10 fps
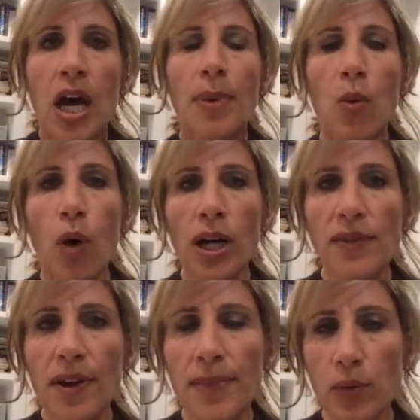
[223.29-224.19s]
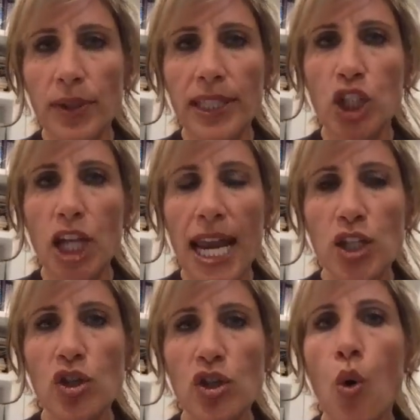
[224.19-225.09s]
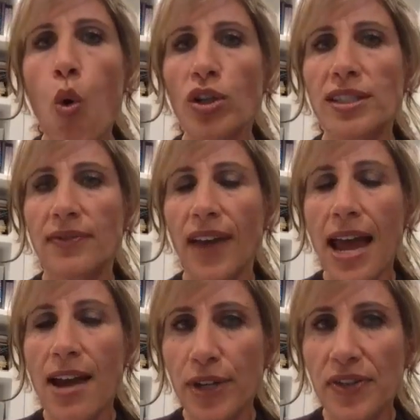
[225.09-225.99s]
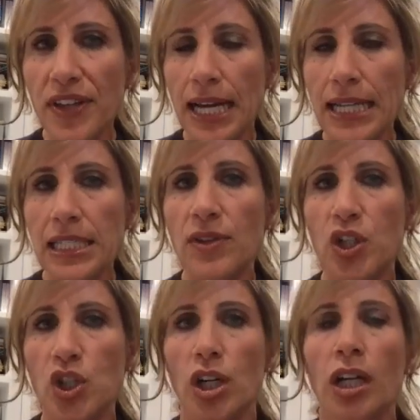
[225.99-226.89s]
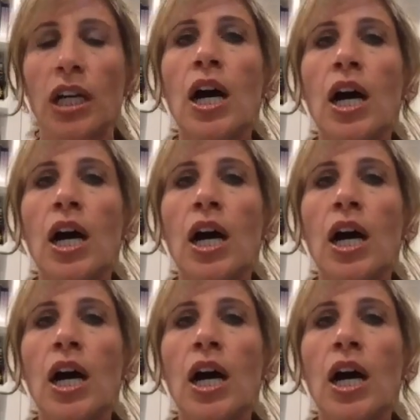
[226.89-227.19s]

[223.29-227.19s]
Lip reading: But one of them that really changed the course of everything I did this year